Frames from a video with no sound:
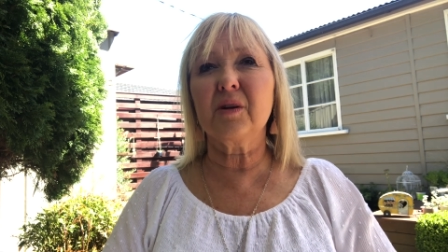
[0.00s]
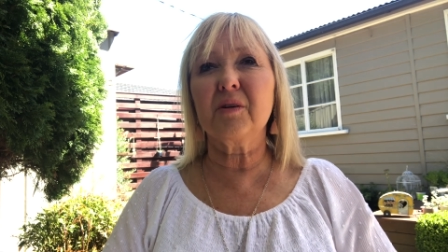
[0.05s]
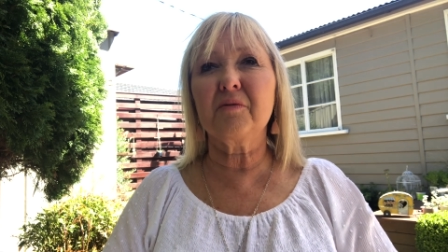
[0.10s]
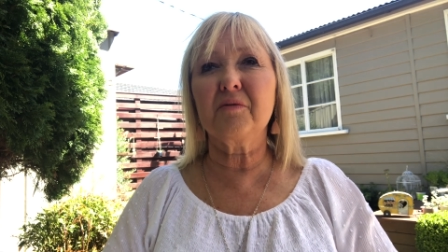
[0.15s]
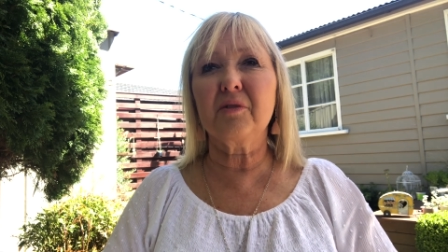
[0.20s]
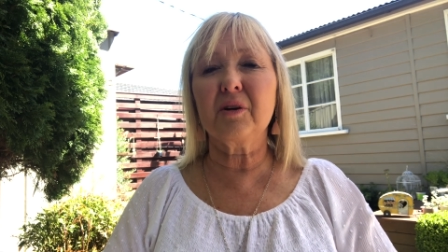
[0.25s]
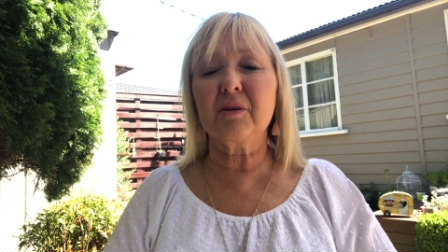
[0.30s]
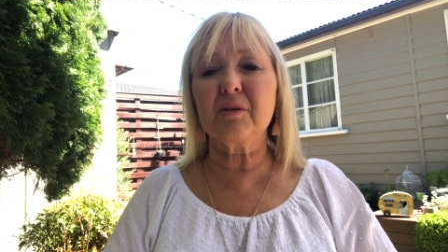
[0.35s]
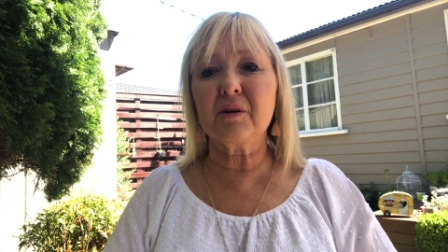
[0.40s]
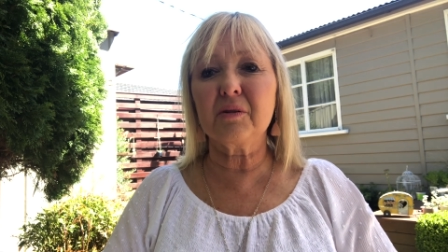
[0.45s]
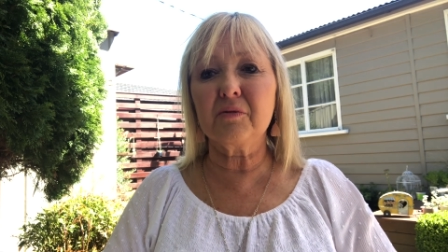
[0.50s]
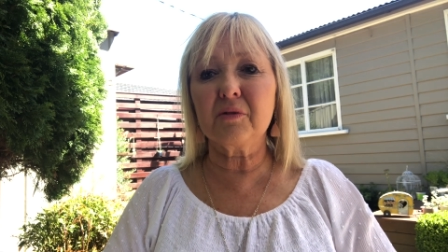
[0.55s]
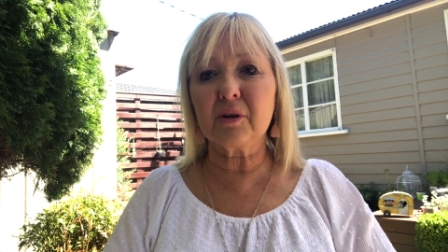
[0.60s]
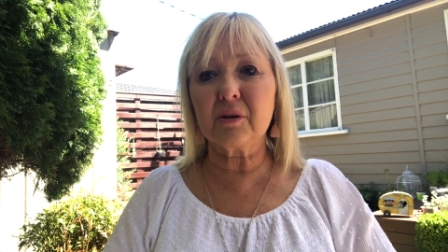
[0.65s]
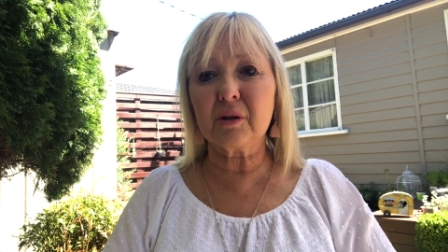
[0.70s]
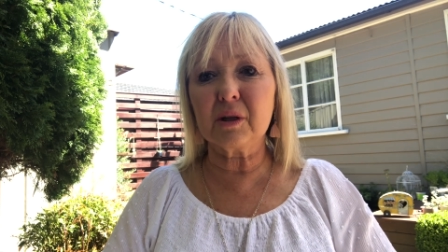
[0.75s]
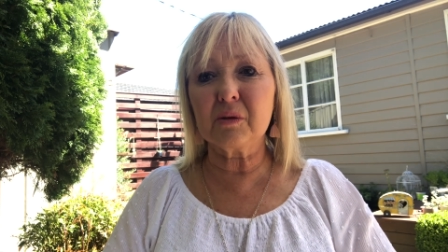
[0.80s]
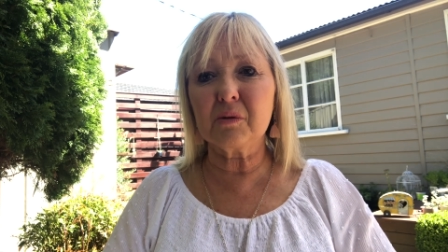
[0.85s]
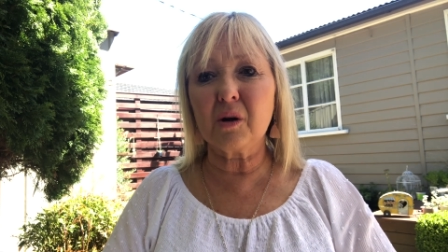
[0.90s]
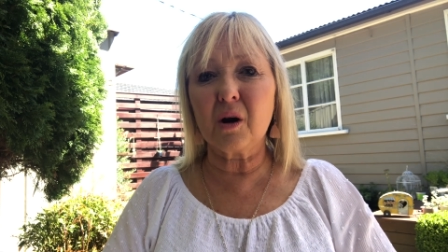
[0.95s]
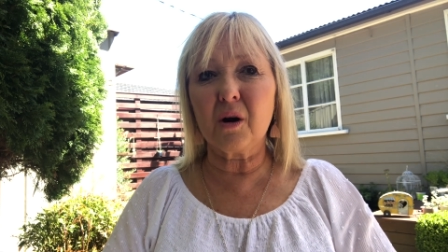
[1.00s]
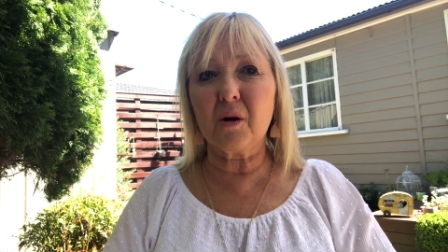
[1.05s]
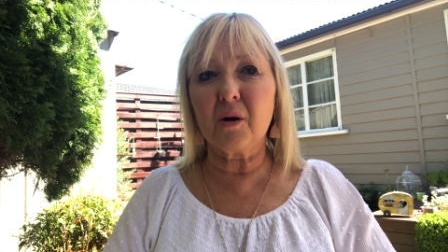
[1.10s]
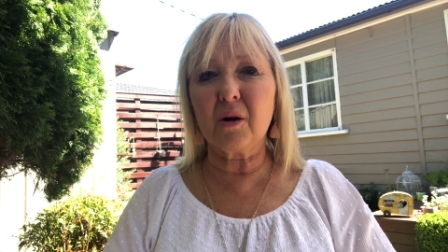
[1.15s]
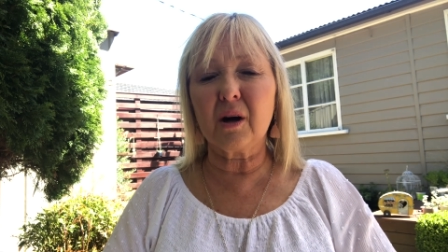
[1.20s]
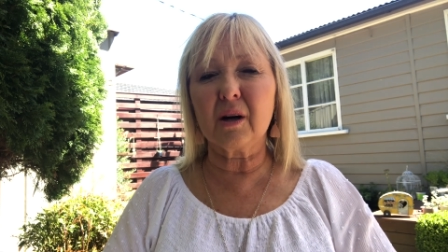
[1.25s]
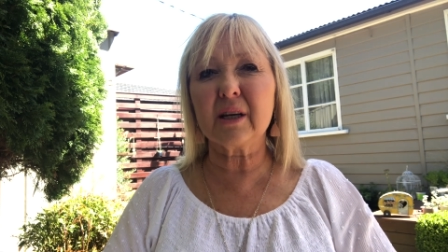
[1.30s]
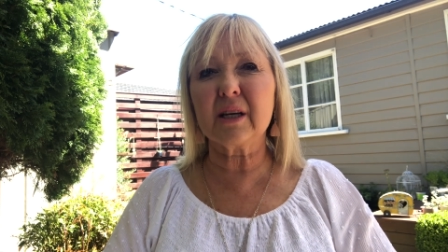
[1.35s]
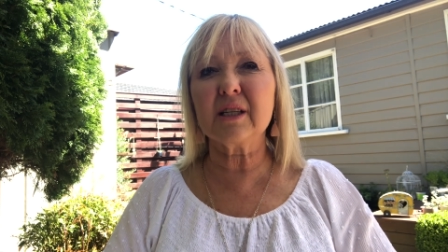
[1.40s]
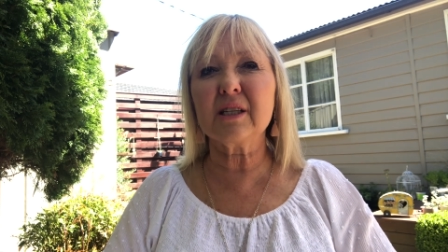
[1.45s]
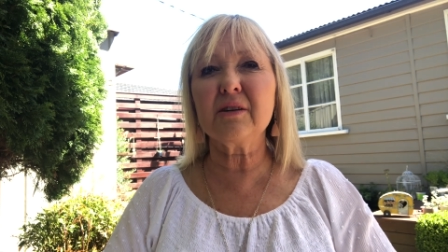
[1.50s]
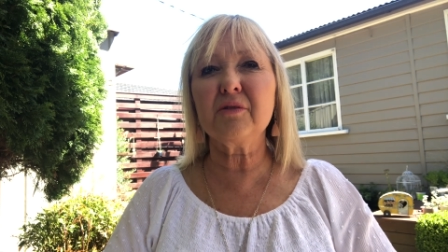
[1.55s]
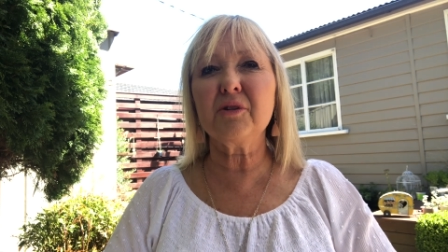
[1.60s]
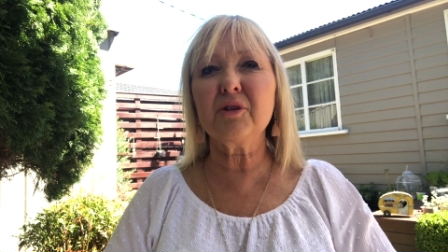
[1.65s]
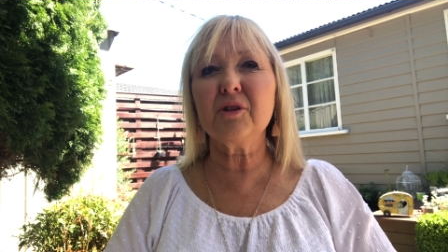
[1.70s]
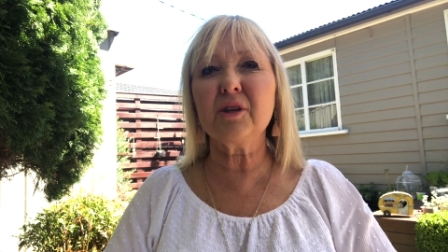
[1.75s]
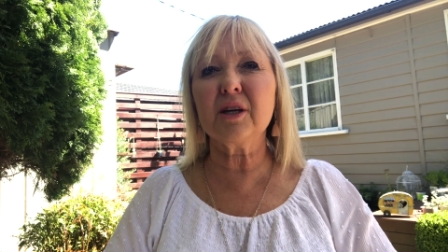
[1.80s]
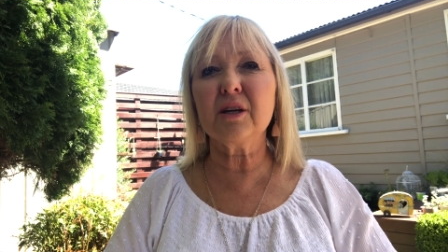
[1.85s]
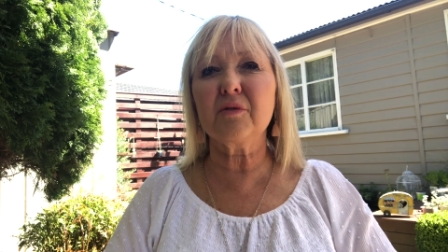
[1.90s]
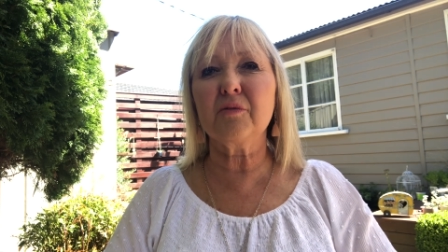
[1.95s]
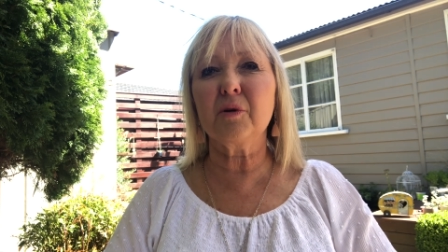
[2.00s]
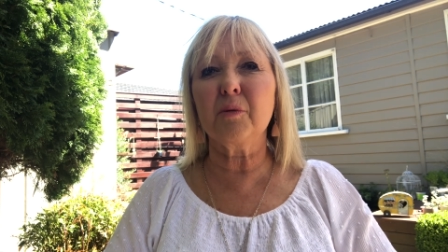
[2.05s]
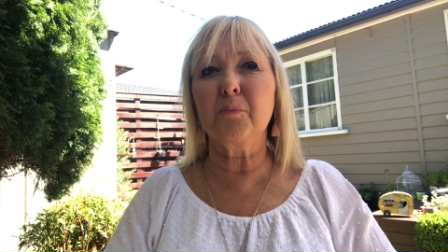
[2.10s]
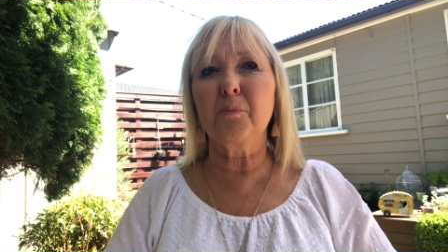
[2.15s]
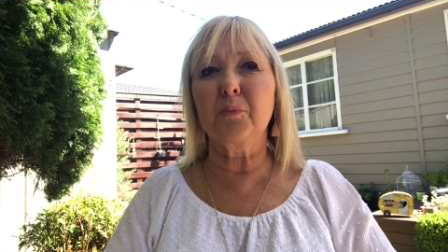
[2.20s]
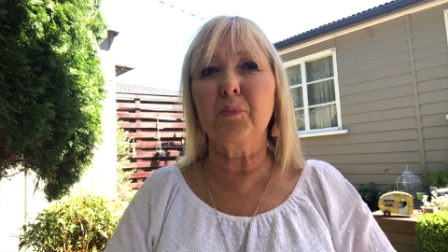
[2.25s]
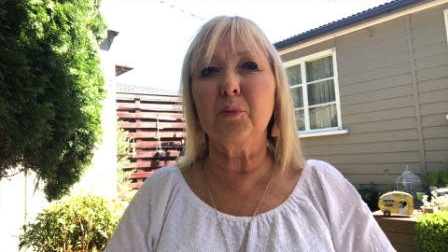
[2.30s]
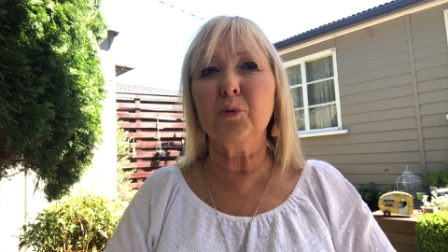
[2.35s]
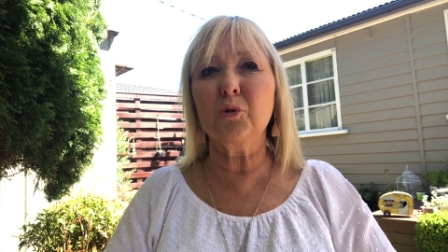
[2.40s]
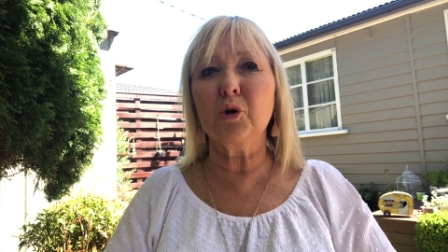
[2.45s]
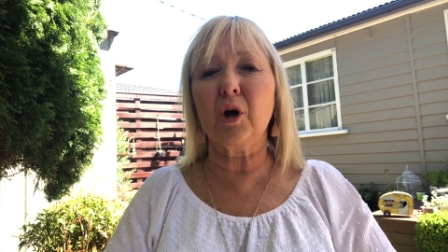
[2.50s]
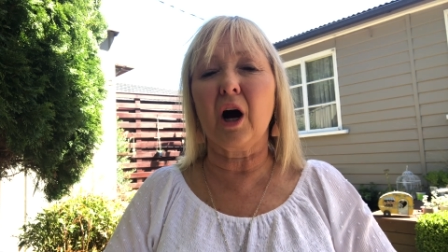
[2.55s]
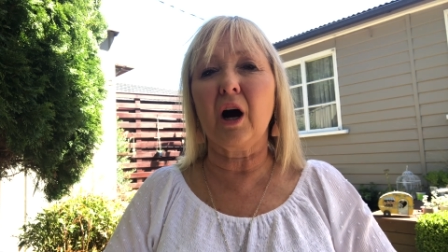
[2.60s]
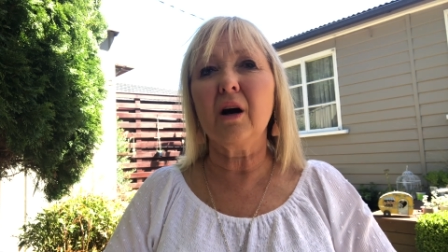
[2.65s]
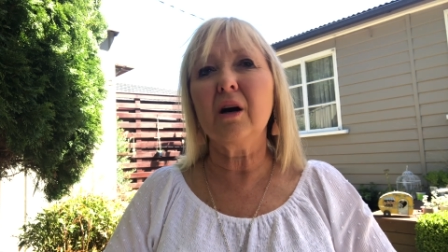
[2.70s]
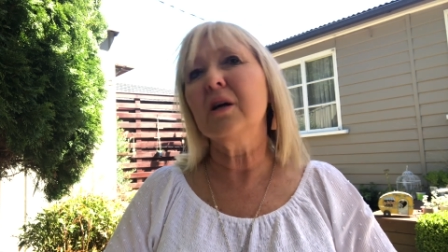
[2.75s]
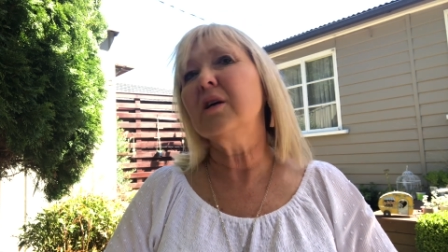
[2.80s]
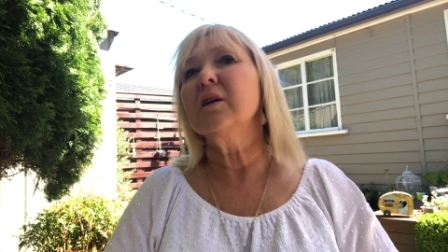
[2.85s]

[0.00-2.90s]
very, very, I guess if you think of a Buddha,